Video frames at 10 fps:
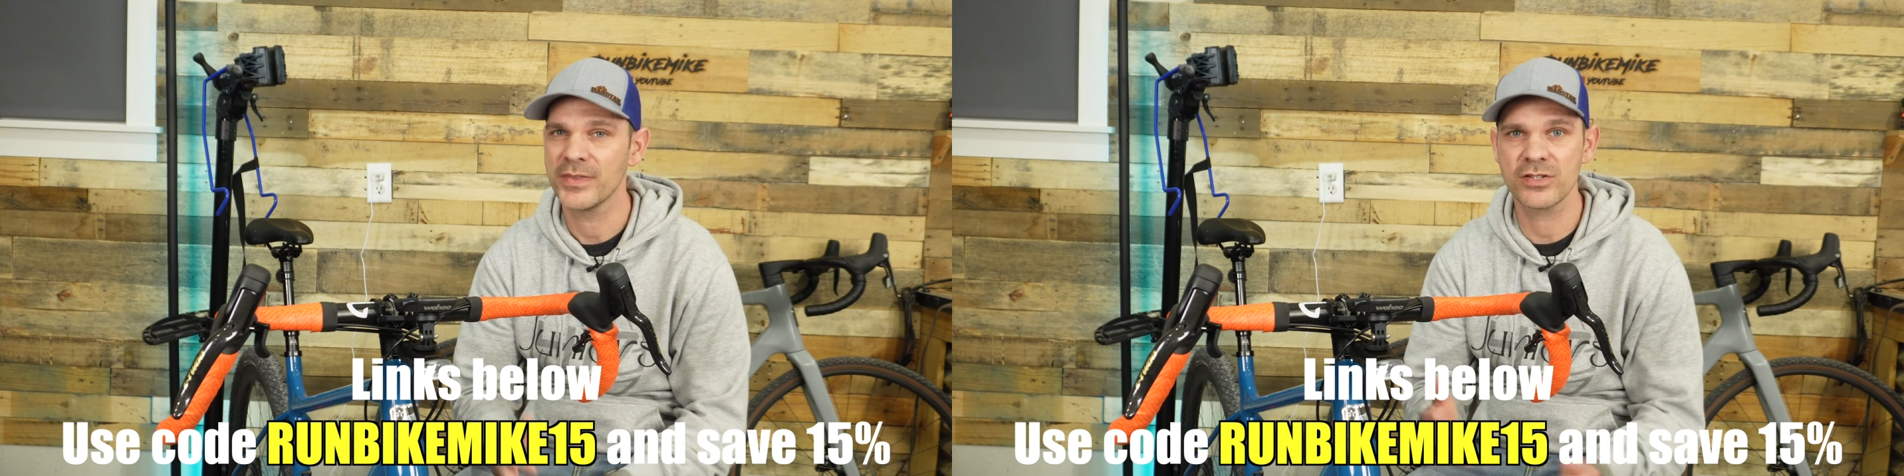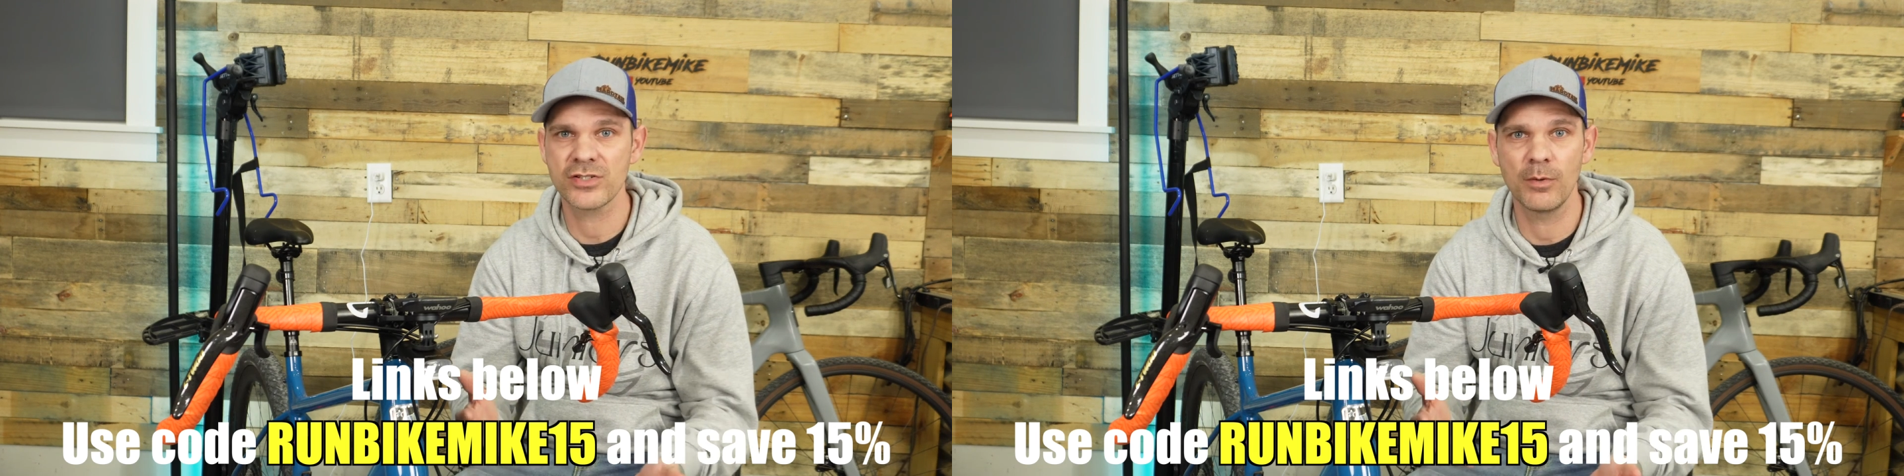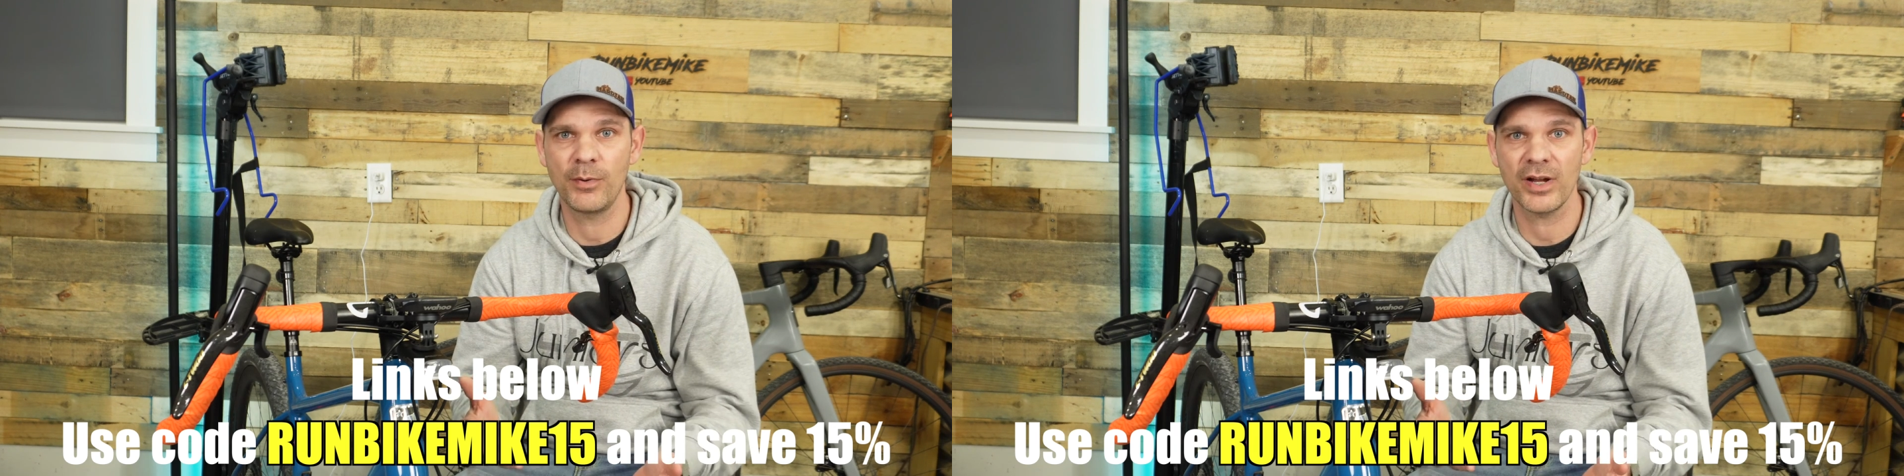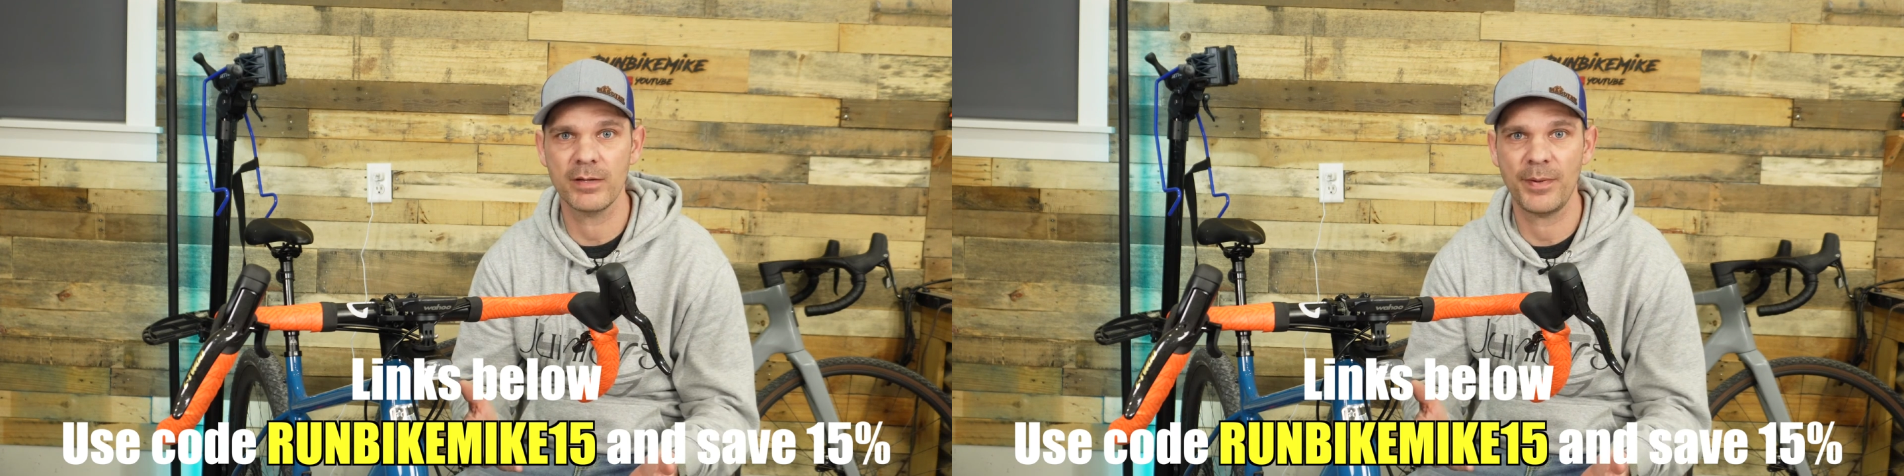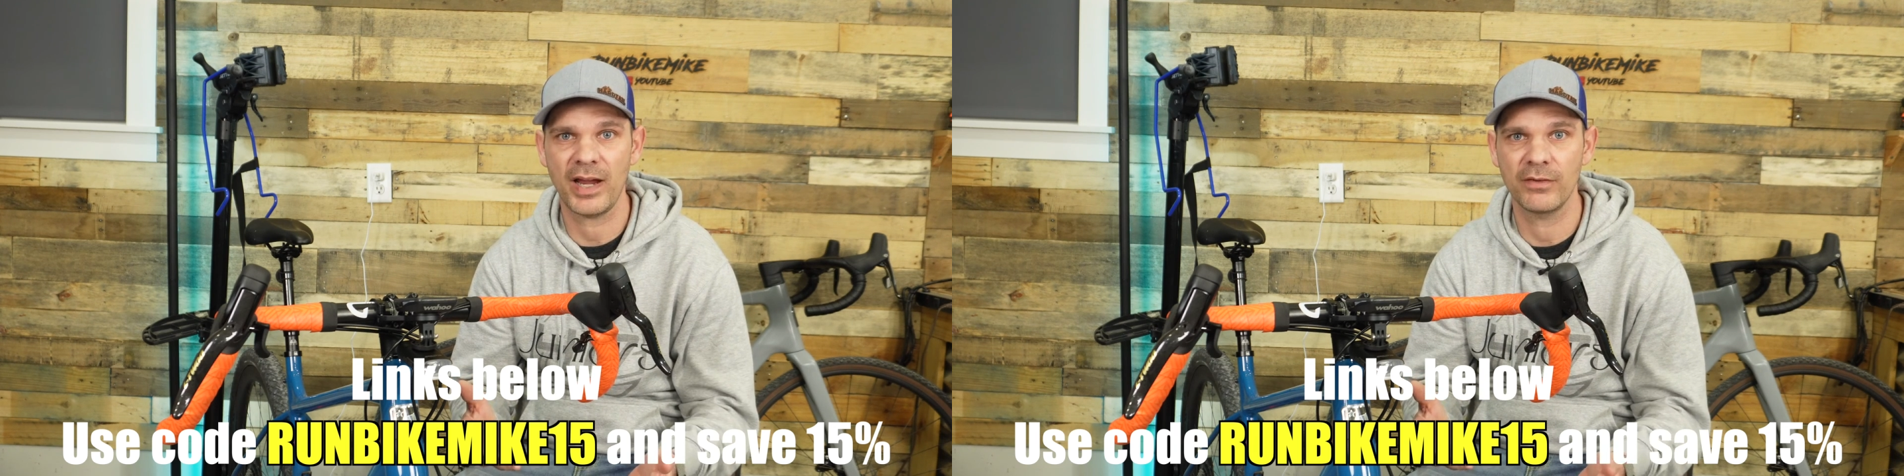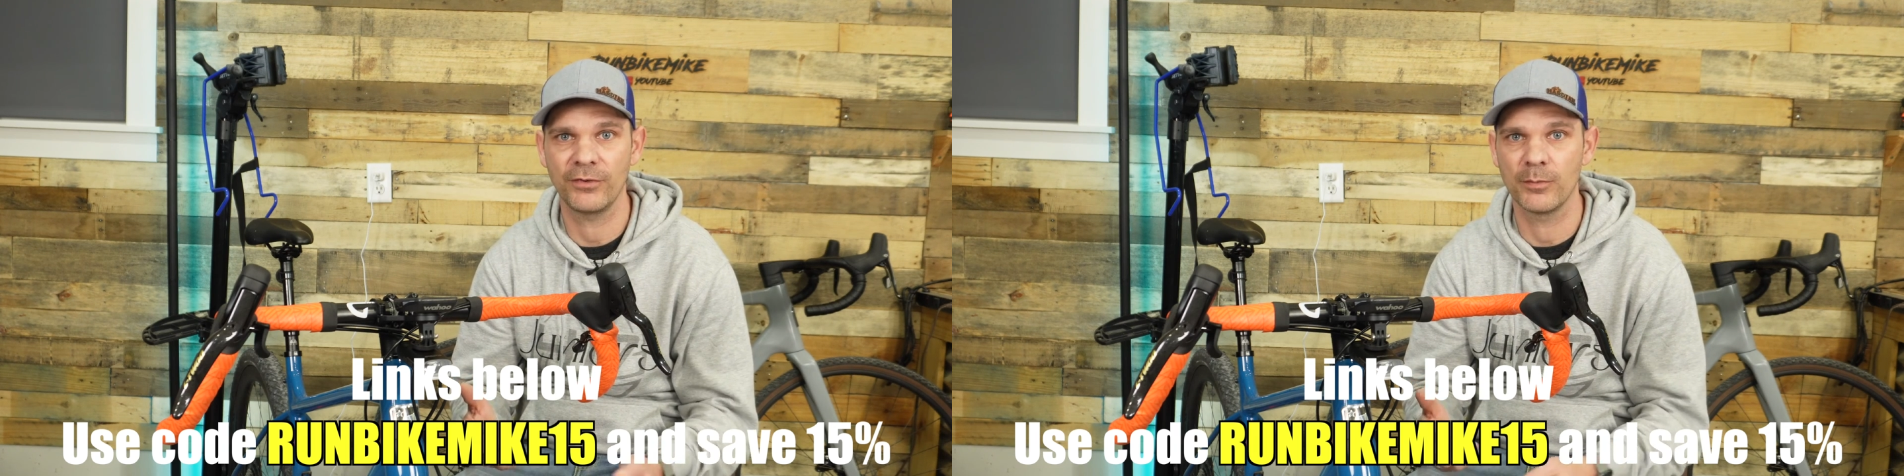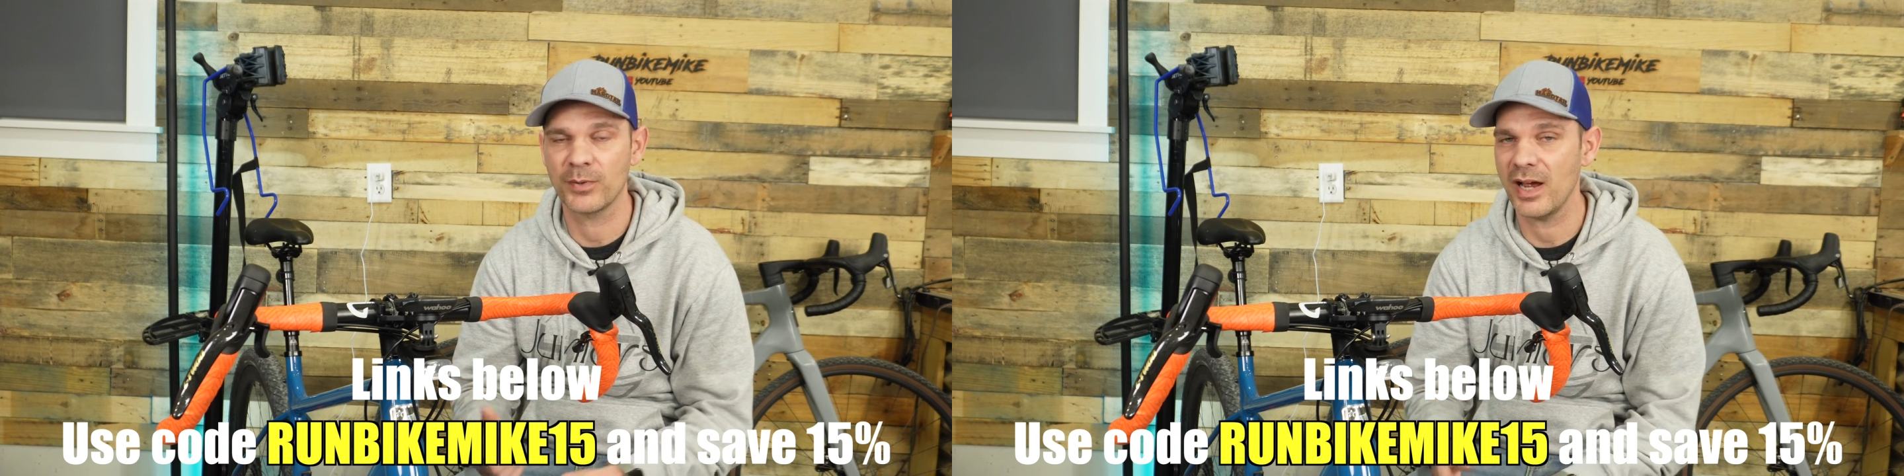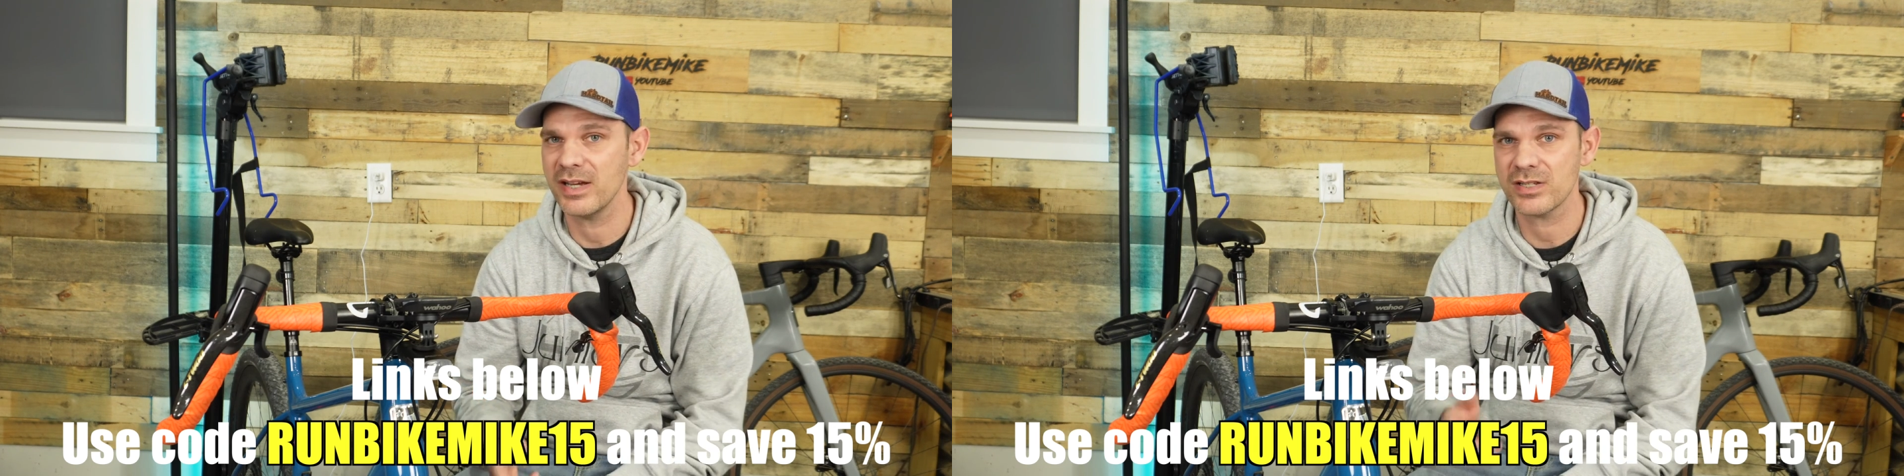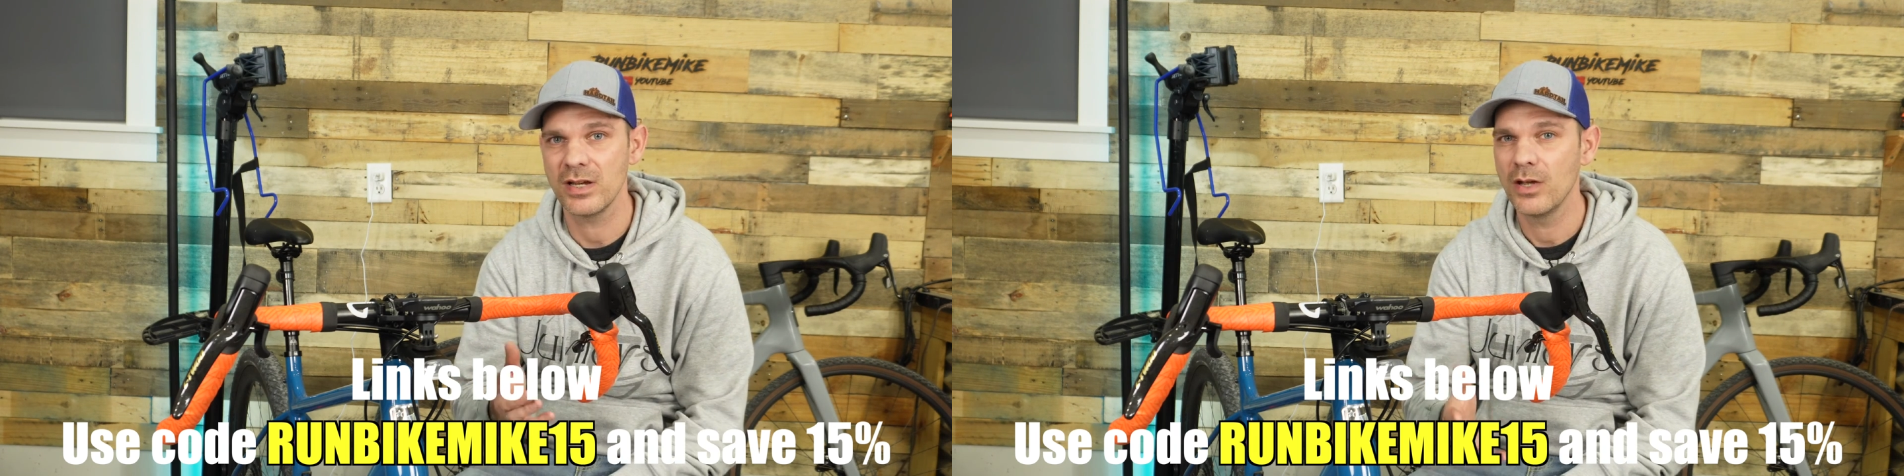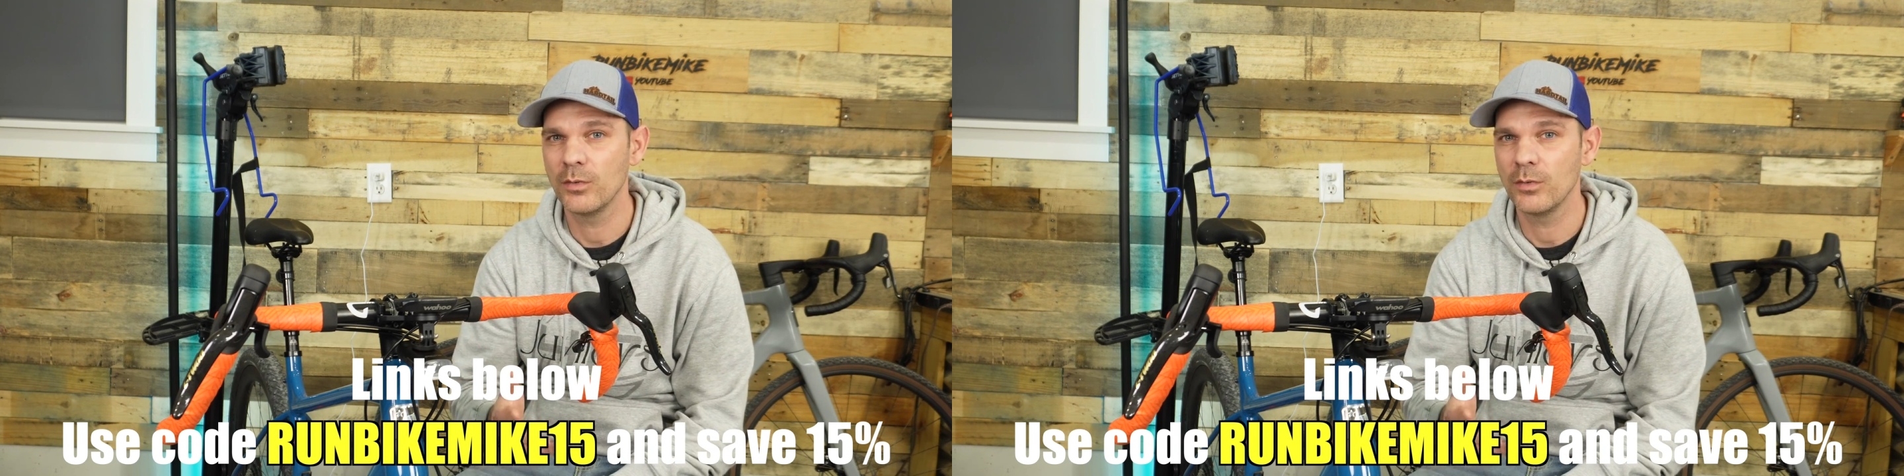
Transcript: There's no point in paying full price